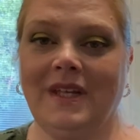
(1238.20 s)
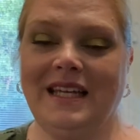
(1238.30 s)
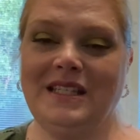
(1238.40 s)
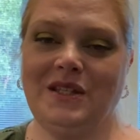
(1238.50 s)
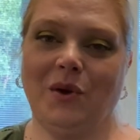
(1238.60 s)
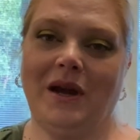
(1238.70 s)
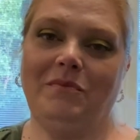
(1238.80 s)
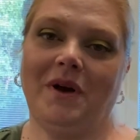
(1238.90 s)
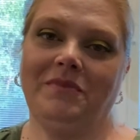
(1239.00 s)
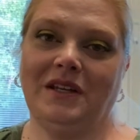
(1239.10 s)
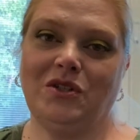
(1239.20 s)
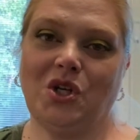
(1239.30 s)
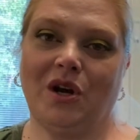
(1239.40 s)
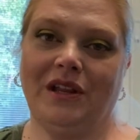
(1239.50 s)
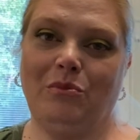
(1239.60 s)
It's The Great Pumpkin,
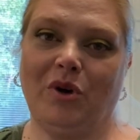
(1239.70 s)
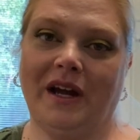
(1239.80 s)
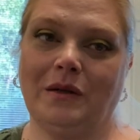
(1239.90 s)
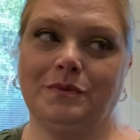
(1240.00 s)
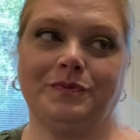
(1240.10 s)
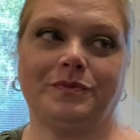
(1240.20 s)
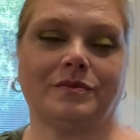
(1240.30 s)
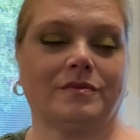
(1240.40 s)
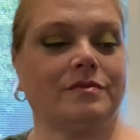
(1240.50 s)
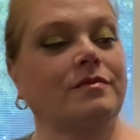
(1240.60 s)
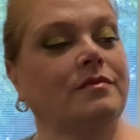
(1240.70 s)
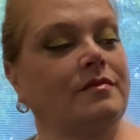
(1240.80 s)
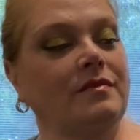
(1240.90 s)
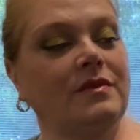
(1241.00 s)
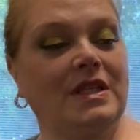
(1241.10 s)
Charlie Brown.
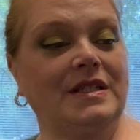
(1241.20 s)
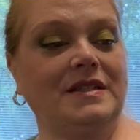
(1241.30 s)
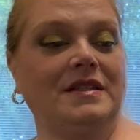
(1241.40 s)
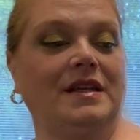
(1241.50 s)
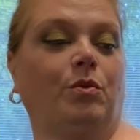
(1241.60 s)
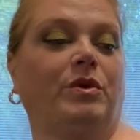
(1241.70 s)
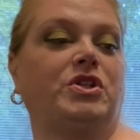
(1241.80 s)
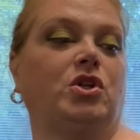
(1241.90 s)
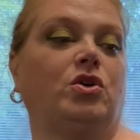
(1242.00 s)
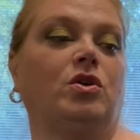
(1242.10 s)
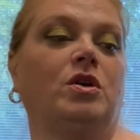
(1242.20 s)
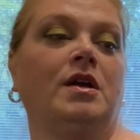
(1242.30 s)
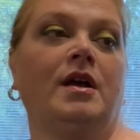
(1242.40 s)
This is the original